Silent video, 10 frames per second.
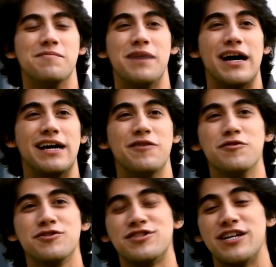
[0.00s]
But it
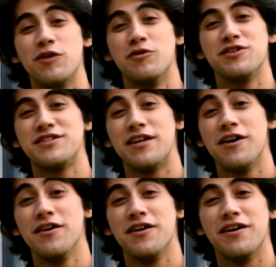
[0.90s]
was still, we
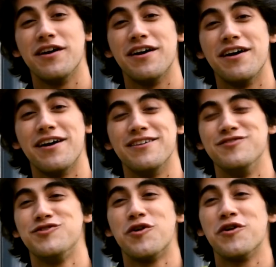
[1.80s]
still
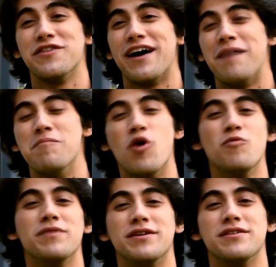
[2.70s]
enjoyed that
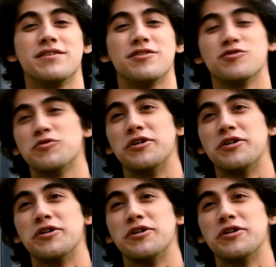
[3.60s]
moment because